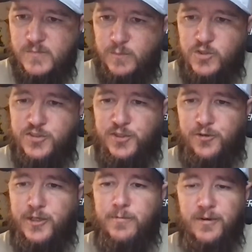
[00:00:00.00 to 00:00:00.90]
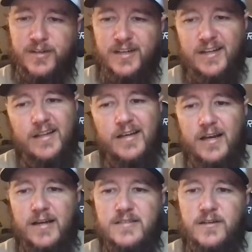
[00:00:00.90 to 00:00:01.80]
I'm just a creeper.
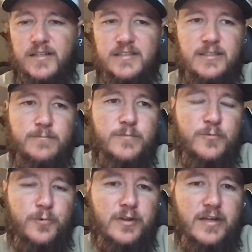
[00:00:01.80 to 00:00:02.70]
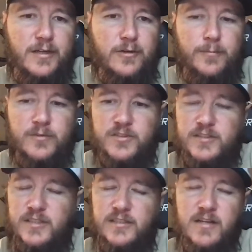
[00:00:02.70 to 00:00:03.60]
That's all right, Tim. We like creepers
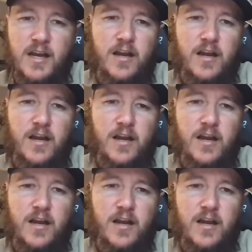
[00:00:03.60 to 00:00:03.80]
in here.